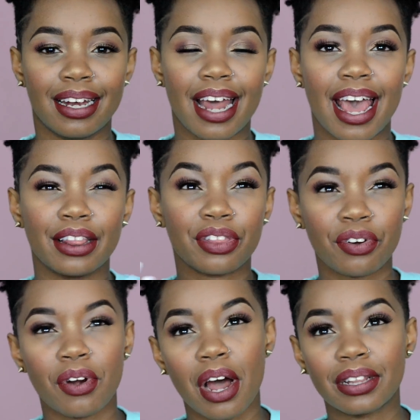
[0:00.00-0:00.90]
And
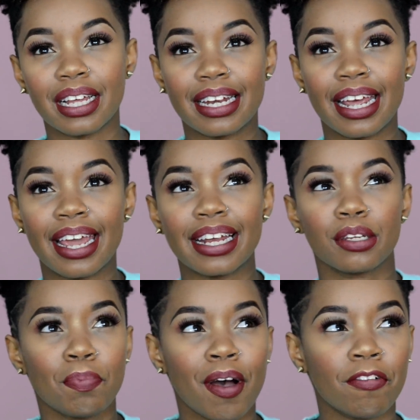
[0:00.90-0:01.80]
throughout the day,
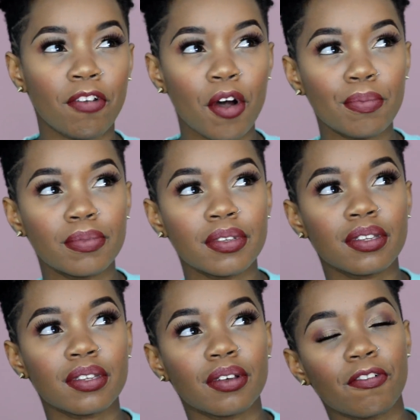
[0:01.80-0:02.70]
it
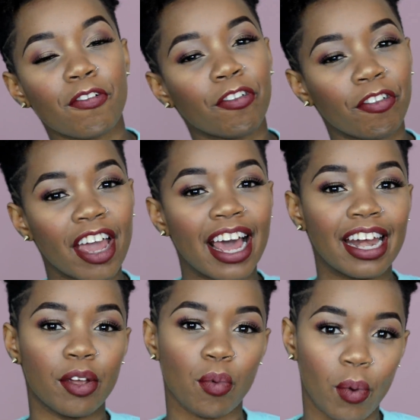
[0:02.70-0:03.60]
performs
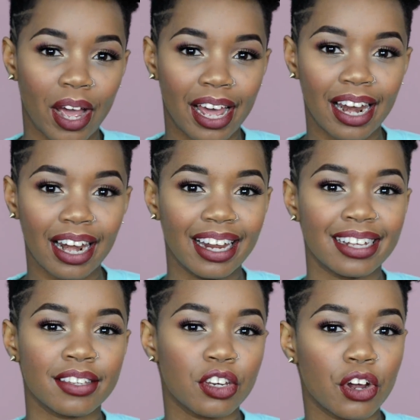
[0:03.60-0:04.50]
fairly well.
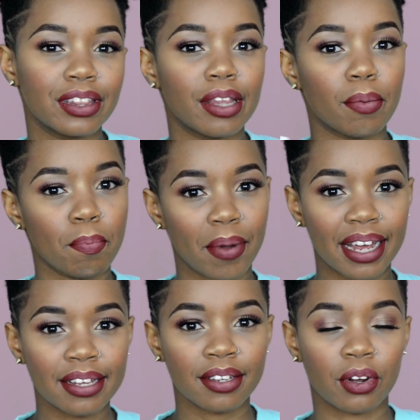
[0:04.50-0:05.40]
It's not the
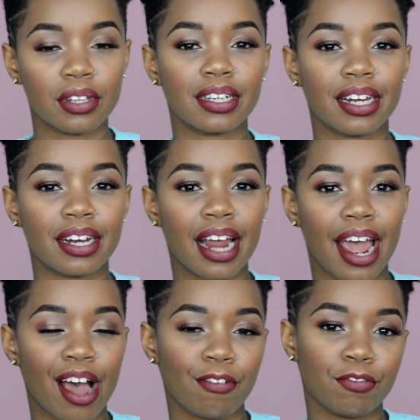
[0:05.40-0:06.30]
best considering I
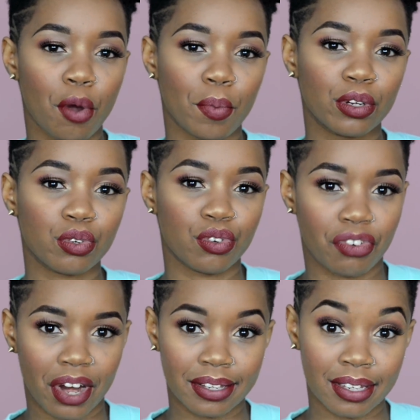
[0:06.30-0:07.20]
have normal to
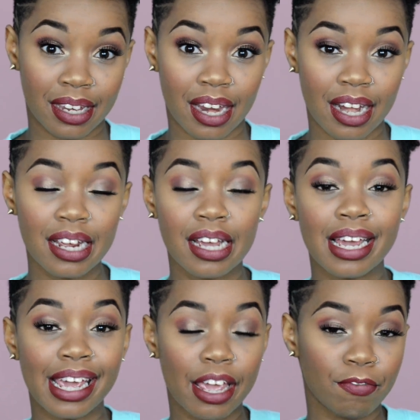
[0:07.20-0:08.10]
dry skin.
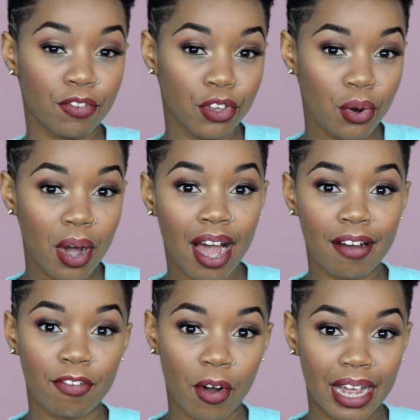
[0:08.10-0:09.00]
If you
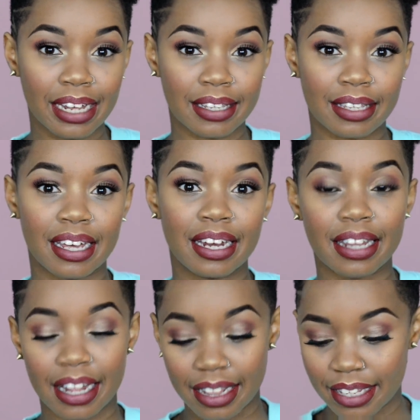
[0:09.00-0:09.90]
have oily skin,
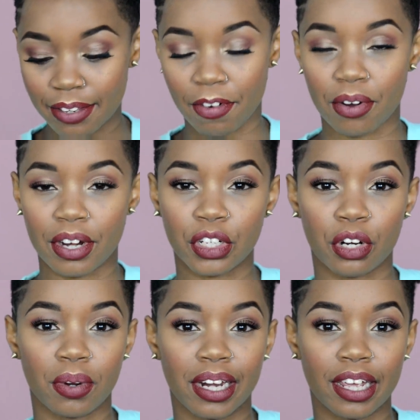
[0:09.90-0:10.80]
then this
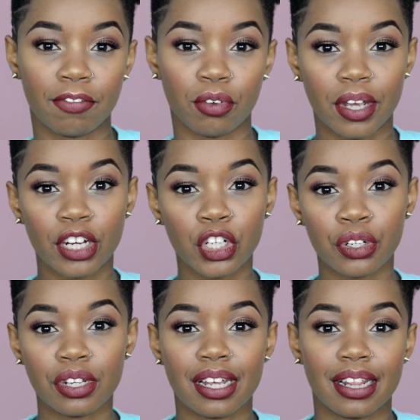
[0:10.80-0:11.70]
foundation will give you
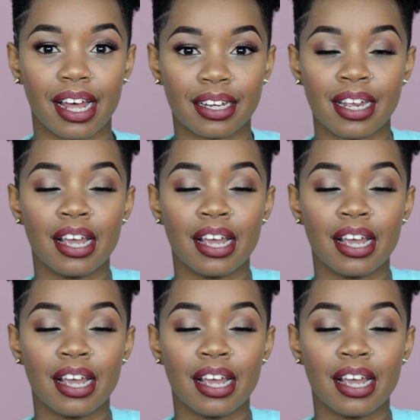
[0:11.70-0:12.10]
issues in that